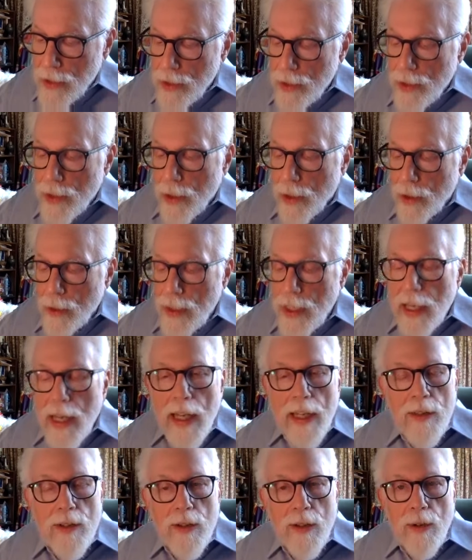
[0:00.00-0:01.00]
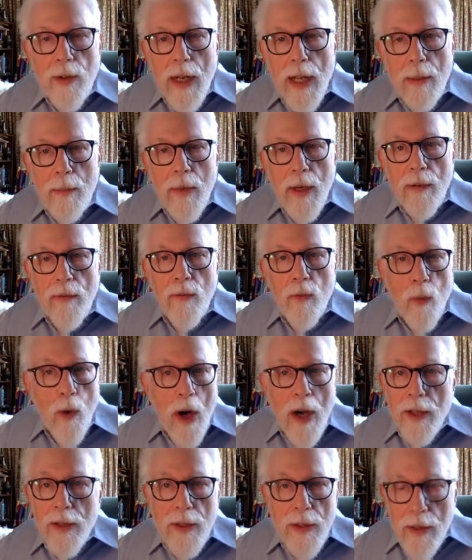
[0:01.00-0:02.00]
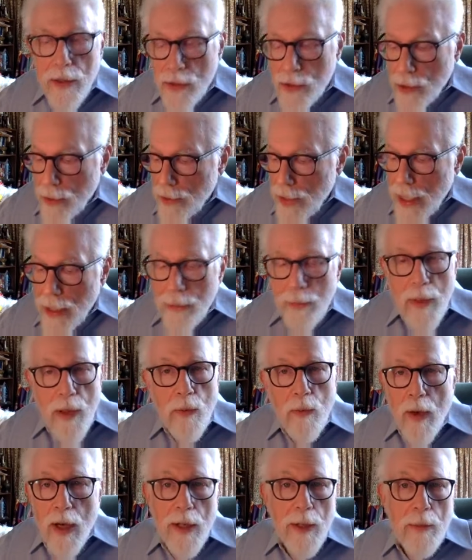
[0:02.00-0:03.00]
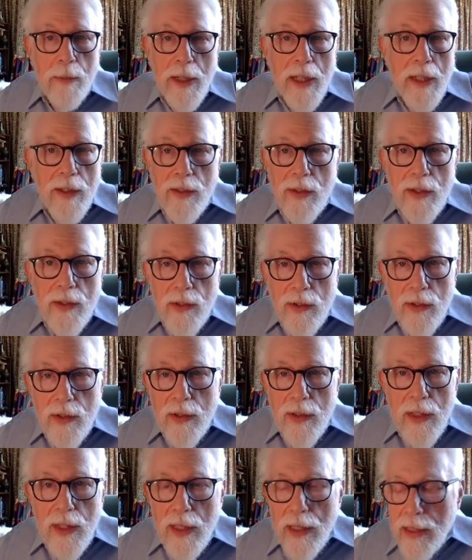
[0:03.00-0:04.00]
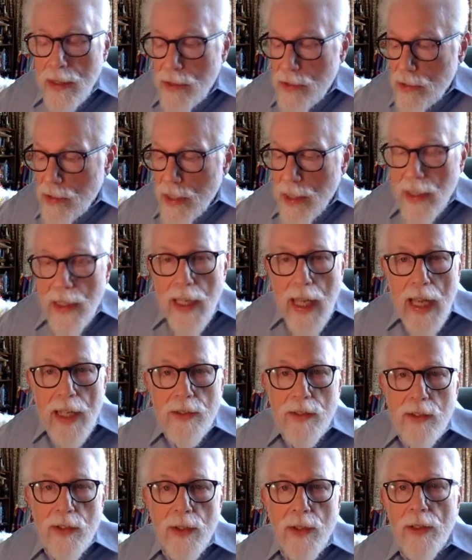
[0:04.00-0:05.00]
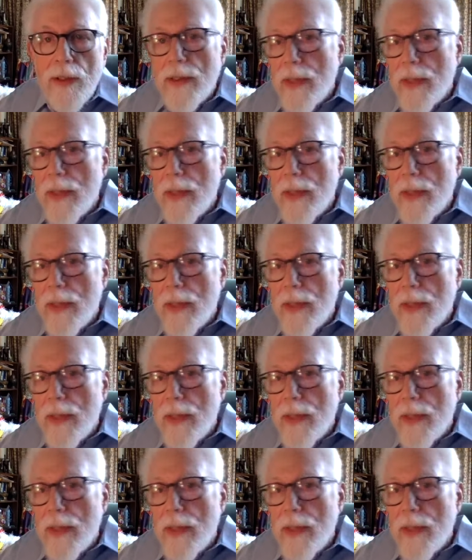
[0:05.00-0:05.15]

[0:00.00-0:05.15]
do the holy hexagram of water. So that'd be water because it's it's uh, cancer.